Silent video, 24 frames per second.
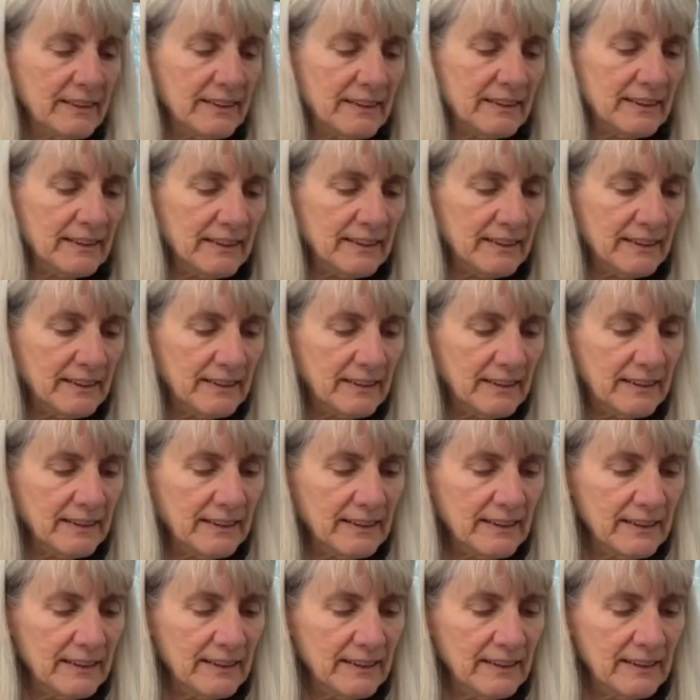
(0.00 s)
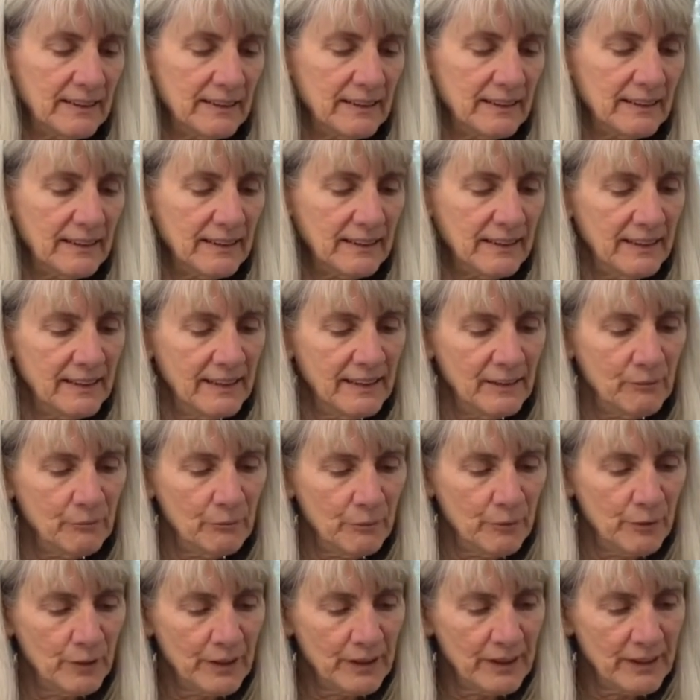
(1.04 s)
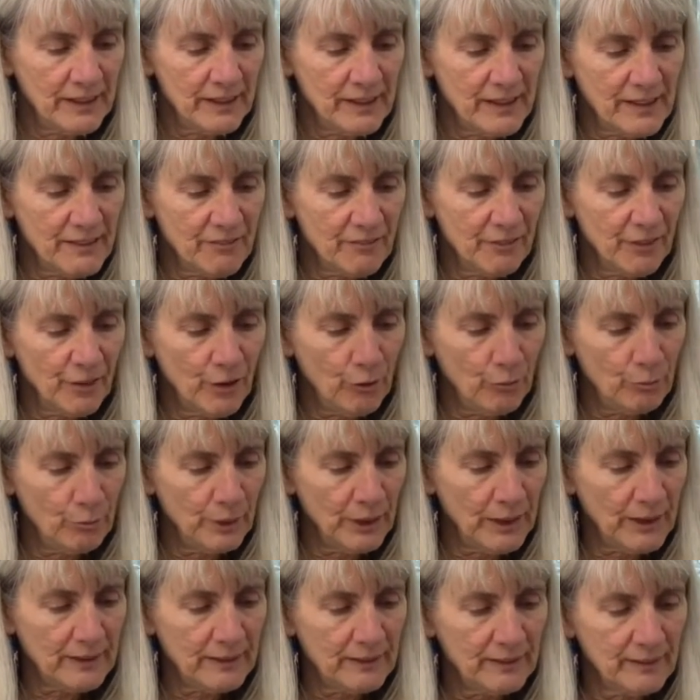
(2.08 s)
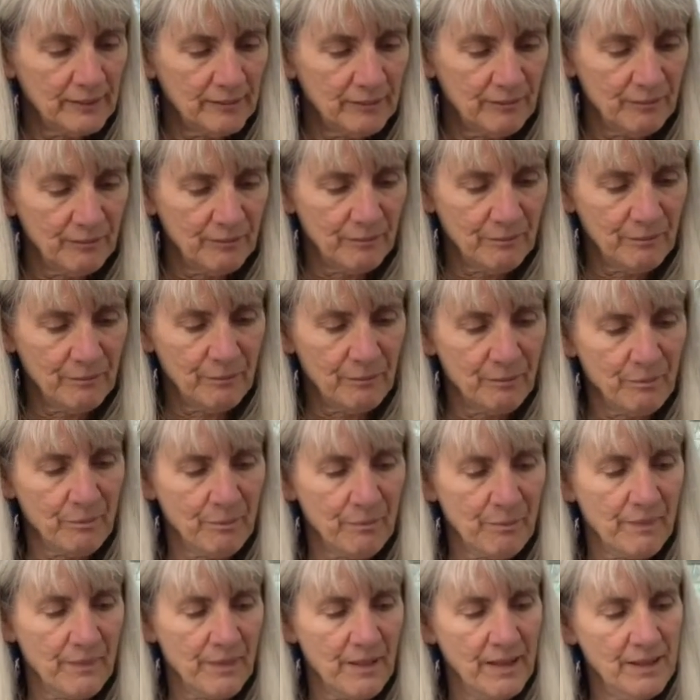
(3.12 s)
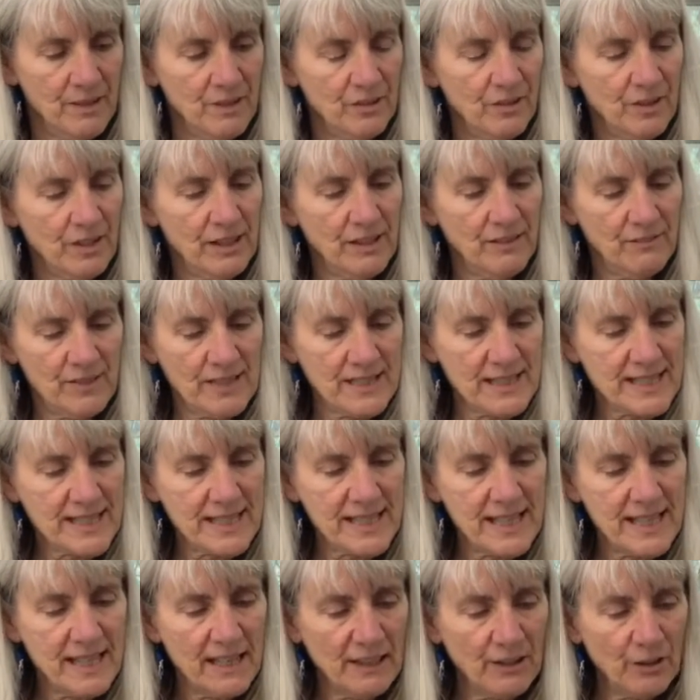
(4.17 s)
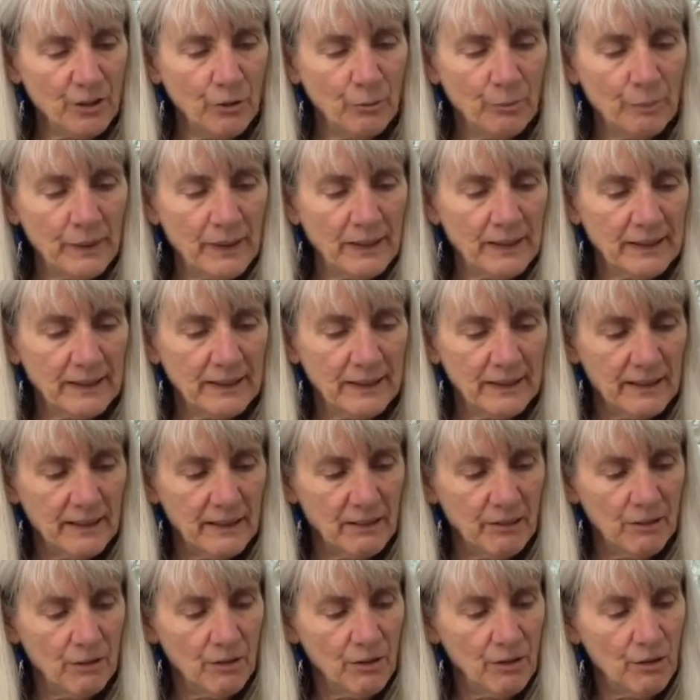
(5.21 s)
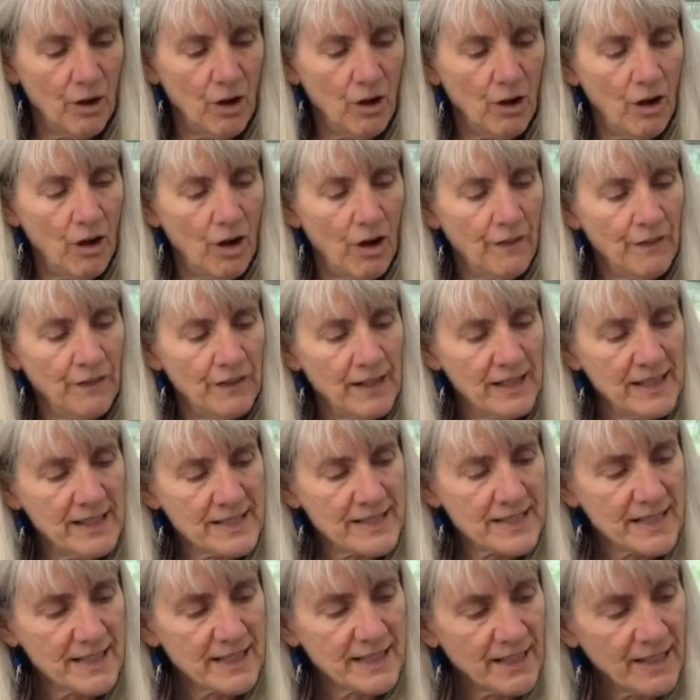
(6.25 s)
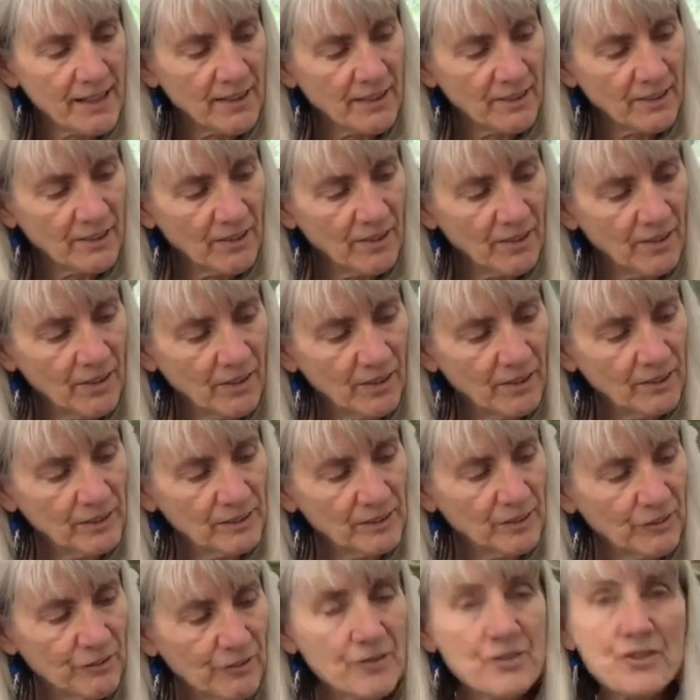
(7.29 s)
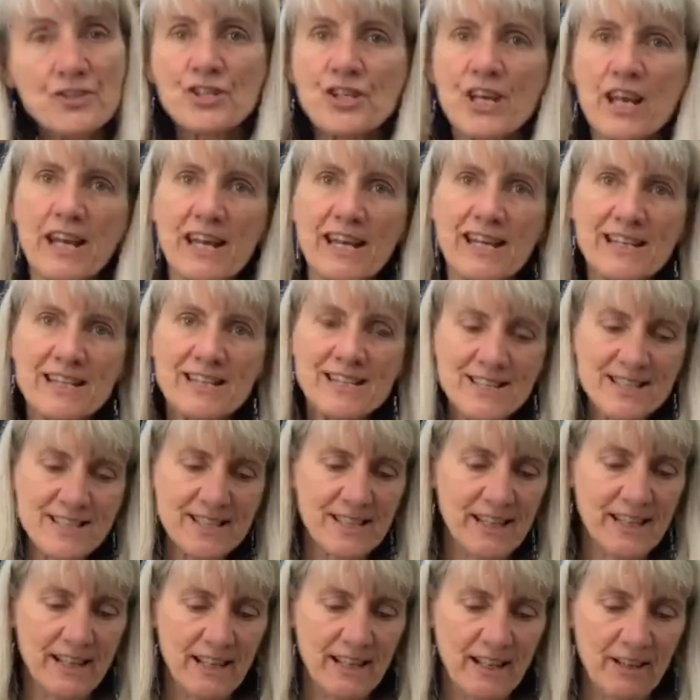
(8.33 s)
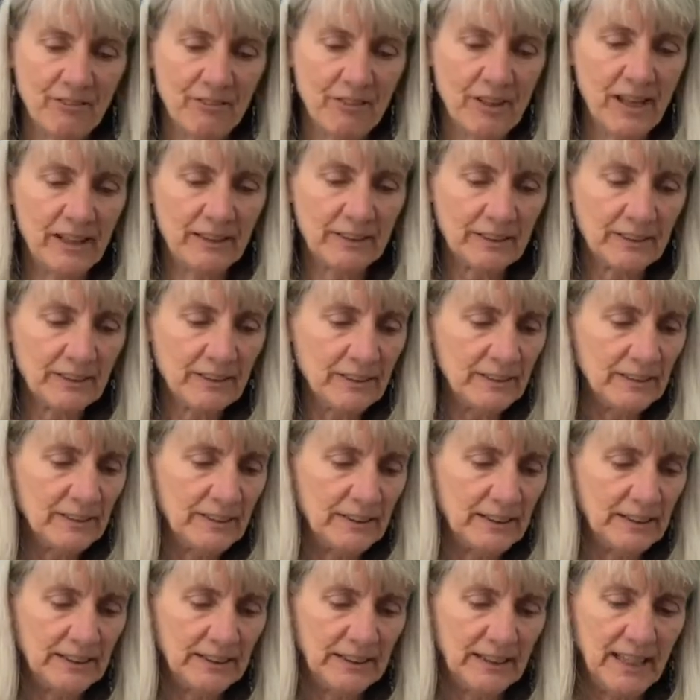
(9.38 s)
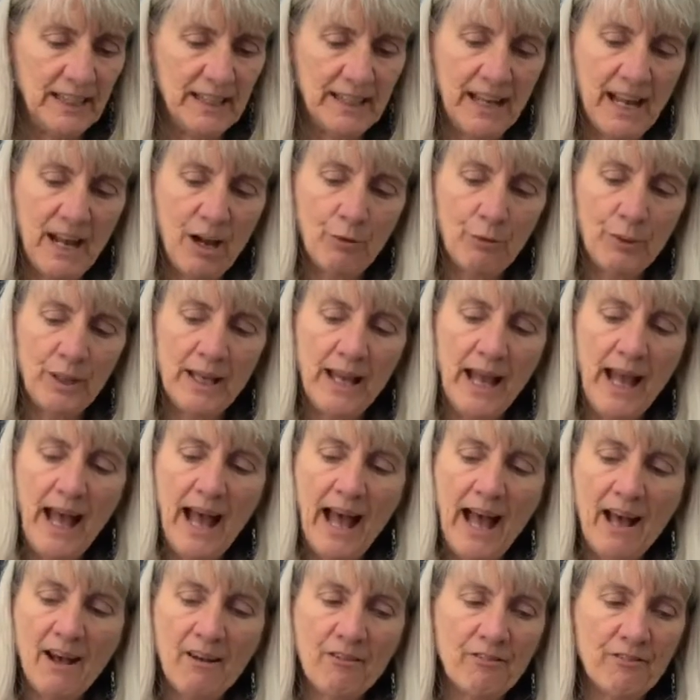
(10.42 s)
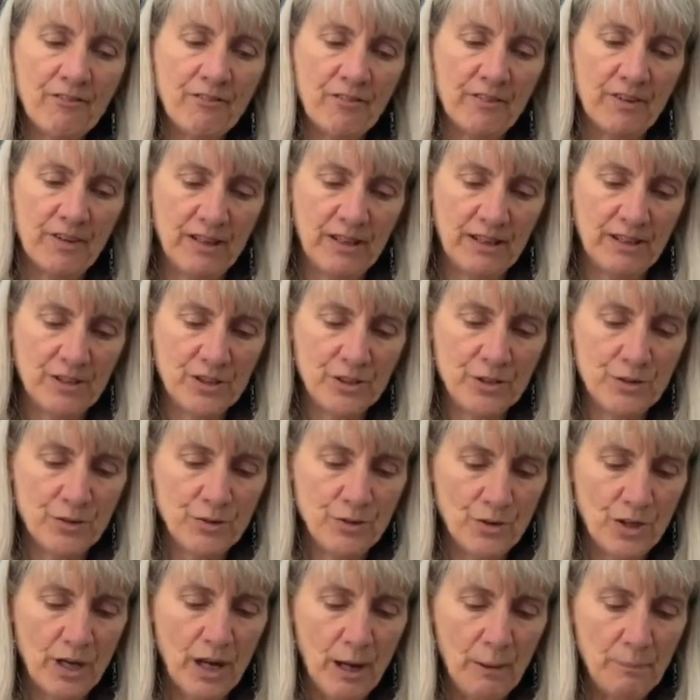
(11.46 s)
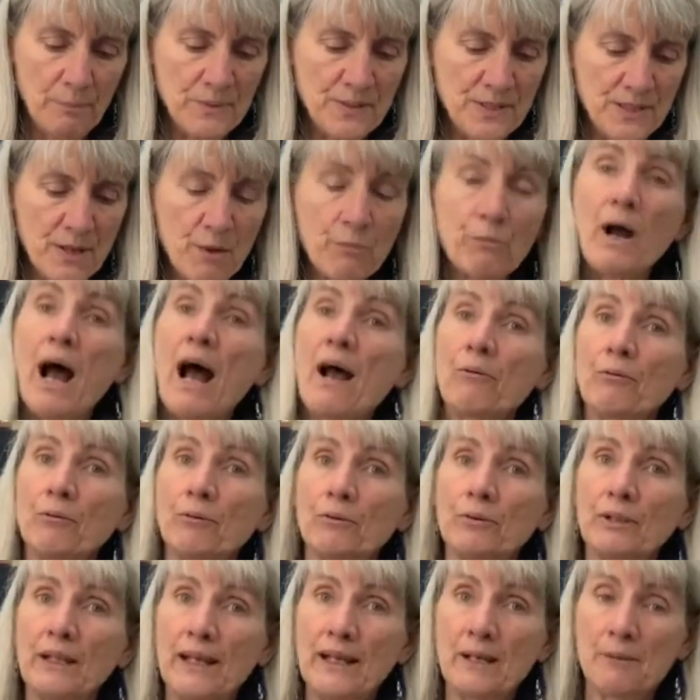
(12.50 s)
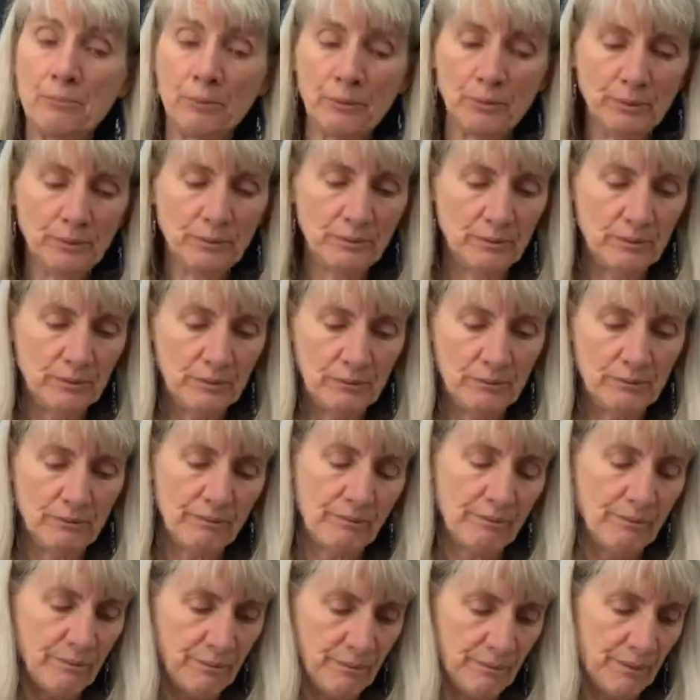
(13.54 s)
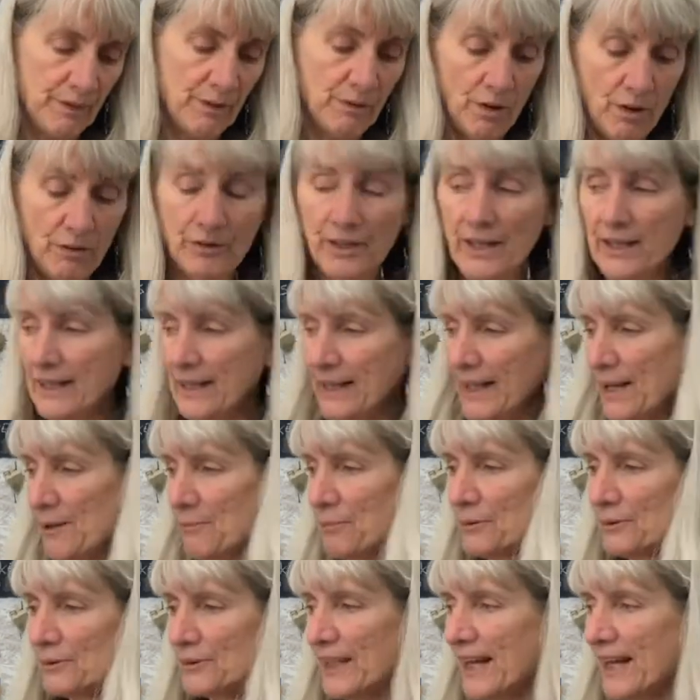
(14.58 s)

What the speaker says: Put it in the flow brick. And you can even see a little bit on these that they're all different shades of color. And now we have 2 cups that I will label. They're already labeled,